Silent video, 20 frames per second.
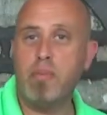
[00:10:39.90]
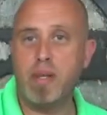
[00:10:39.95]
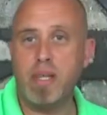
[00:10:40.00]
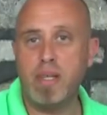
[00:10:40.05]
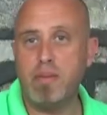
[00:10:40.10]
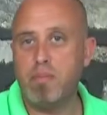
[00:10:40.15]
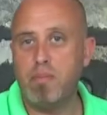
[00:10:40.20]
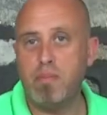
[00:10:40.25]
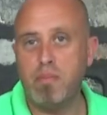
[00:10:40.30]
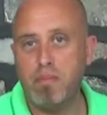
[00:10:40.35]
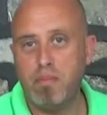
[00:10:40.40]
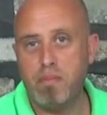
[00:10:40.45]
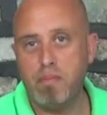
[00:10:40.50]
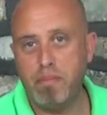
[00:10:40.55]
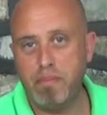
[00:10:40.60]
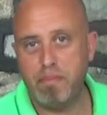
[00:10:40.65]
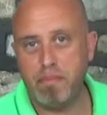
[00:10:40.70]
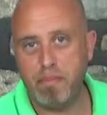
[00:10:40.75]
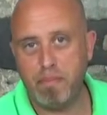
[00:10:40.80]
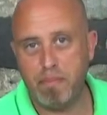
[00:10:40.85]
be
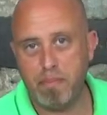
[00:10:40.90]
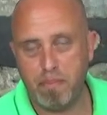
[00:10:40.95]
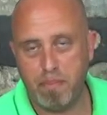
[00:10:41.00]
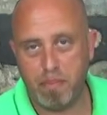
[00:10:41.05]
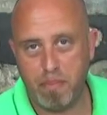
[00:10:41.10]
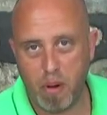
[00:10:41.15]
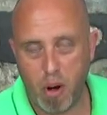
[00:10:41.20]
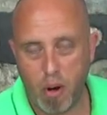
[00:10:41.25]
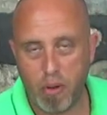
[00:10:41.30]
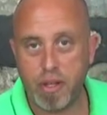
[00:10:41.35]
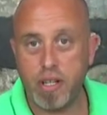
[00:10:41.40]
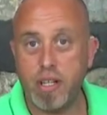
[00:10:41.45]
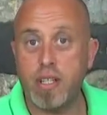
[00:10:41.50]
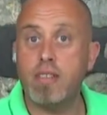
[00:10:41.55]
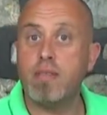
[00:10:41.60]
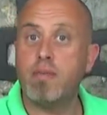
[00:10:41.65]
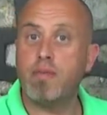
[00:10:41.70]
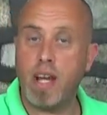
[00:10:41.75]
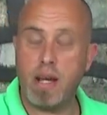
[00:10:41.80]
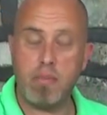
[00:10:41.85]

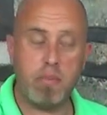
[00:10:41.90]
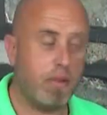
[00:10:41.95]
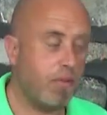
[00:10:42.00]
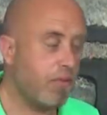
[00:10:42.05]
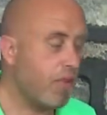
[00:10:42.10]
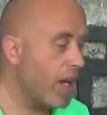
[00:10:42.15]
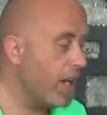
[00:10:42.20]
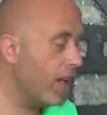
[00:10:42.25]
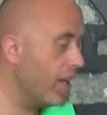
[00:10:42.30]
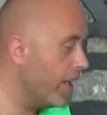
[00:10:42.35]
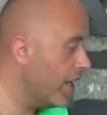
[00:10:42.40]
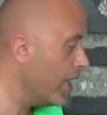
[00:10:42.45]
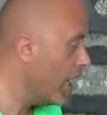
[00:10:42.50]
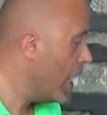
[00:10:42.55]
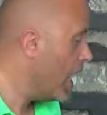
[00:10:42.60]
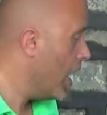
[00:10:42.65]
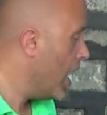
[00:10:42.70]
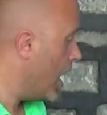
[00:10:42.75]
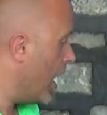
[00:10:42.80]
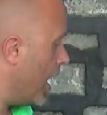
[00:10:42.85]
bothered, family friendly,
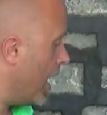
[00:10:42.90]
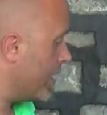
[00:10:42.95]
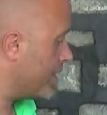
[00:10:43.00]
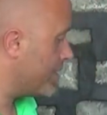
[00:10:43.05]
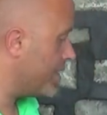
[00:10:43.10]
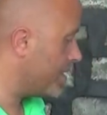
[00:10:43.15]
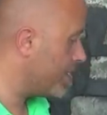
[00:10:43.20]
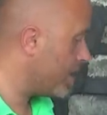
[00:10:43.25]
to